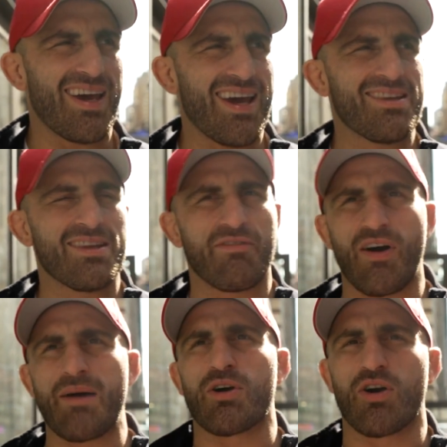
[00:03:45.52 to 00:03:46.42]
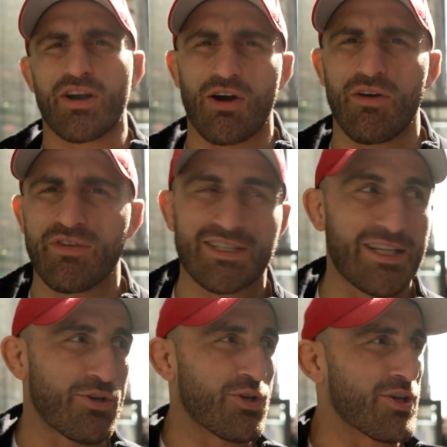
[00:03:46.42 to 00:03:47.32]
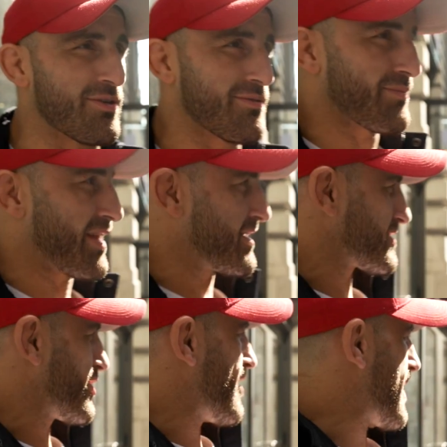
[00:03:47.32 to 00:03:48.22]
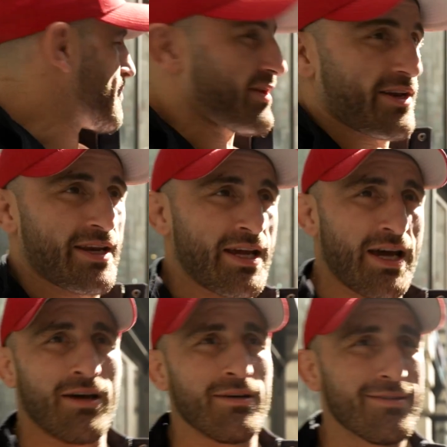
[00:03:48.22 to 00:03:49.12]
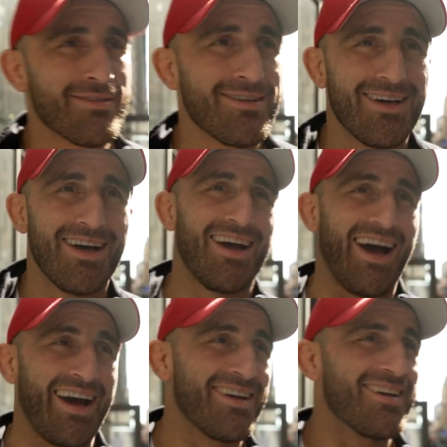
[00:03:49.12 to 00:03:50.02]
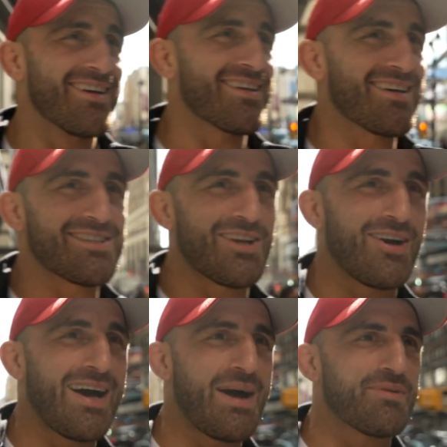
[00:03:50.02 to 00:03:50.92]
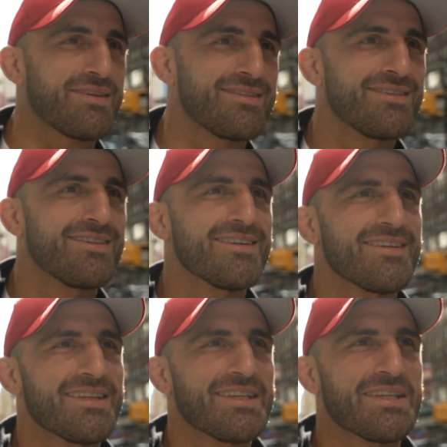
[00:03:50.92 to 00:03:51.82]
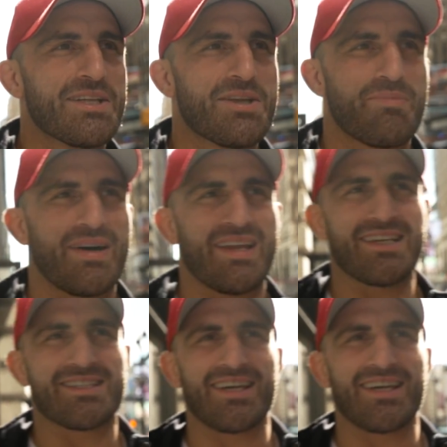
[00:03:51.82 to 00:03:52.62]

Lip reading: And the vibe I got, I obviously couldn't, man, there's a lot happening in here. There's a lot happening. But there's